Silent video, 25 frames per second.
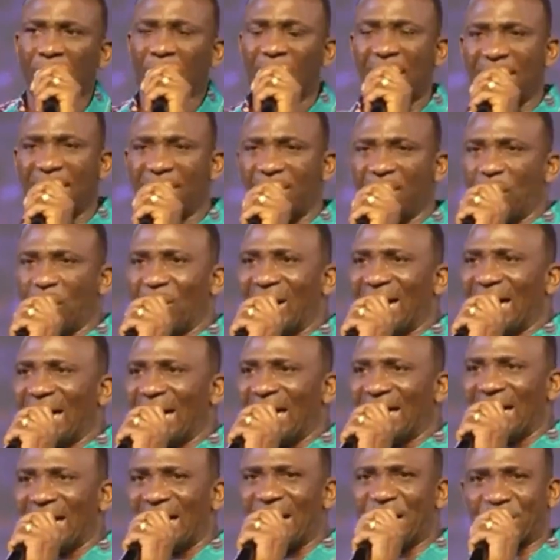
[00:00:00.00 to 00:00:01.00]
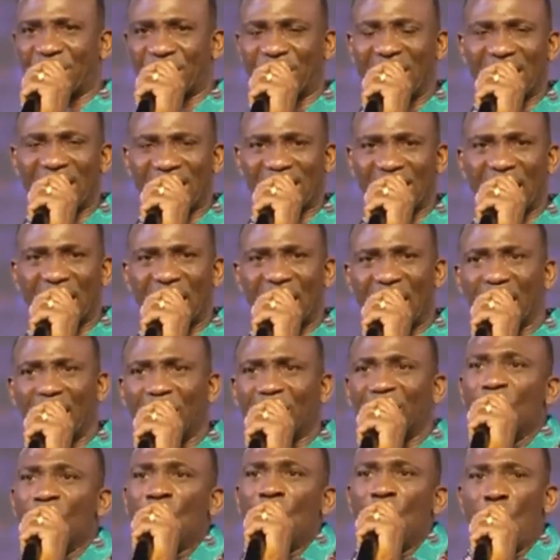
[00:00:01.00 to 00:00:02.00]
Everyone that is here
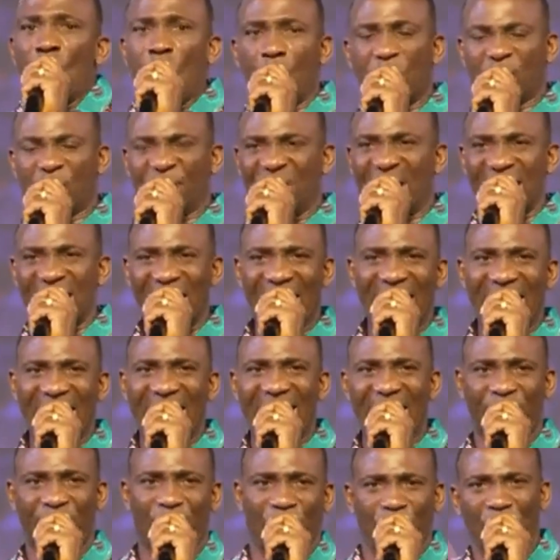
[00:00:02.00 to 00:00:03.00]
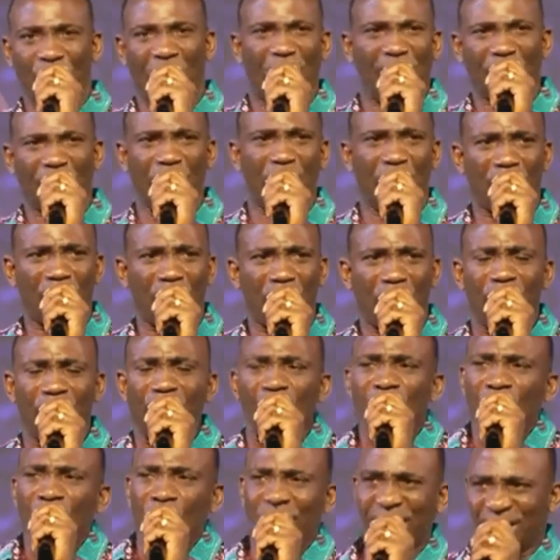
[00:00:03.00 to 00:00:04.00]
today, overnight, suddenly,
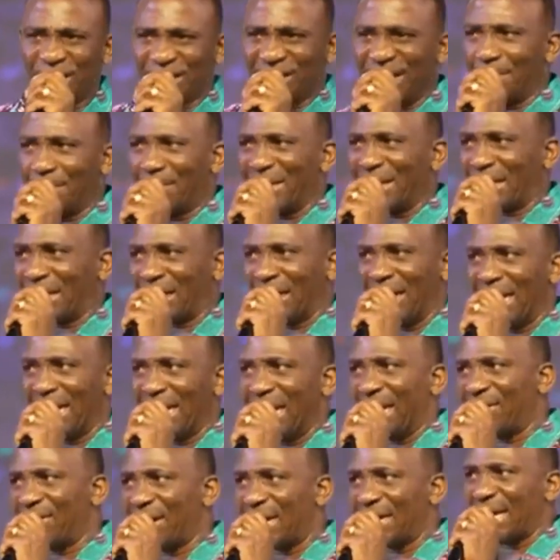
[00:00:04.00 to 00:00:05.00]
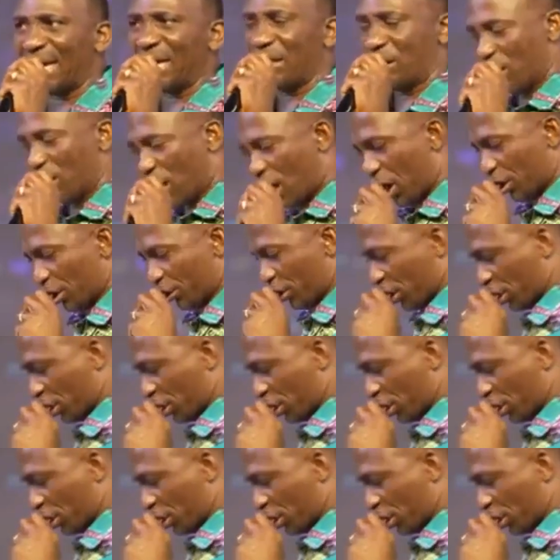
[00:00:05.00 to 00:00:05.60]
it shall be clear that the door